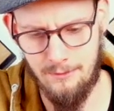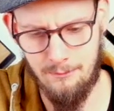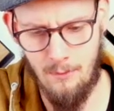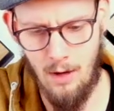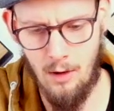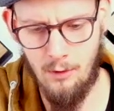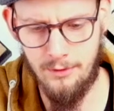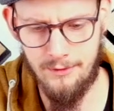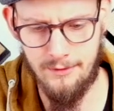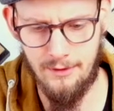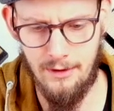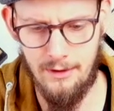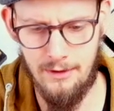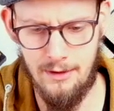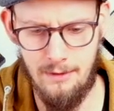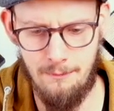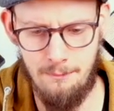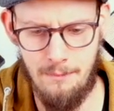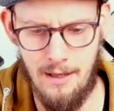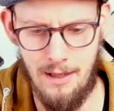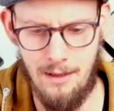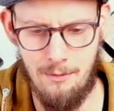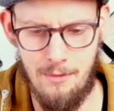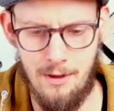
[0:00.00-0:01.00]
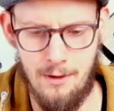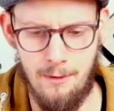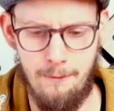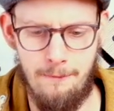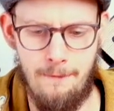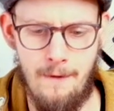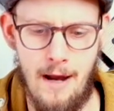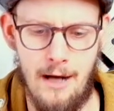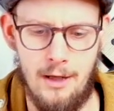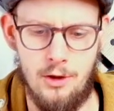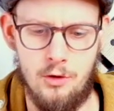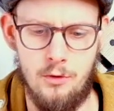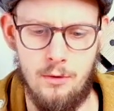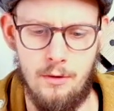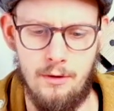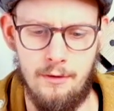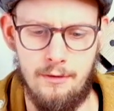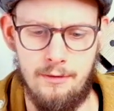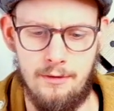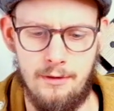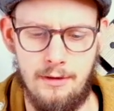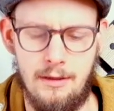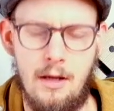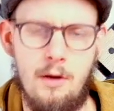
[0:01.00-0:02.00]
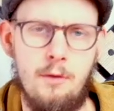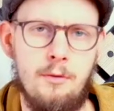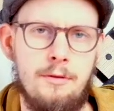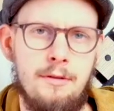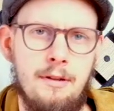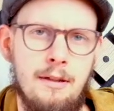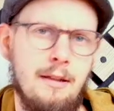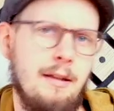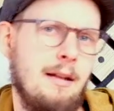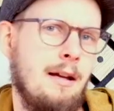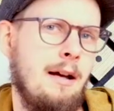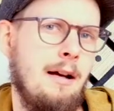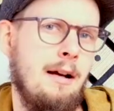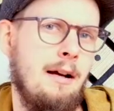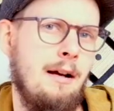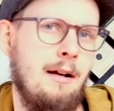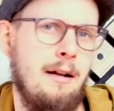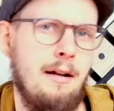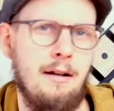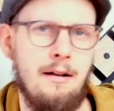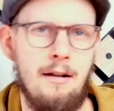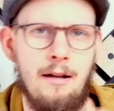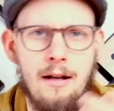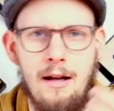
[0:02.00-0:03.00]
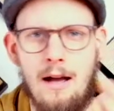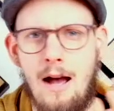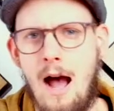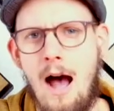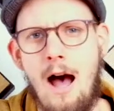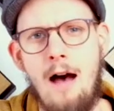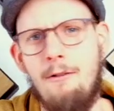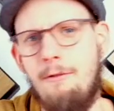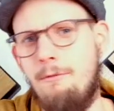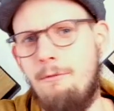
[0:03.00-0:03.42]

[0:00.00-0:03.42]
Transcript: most other pedal manufacturers using a half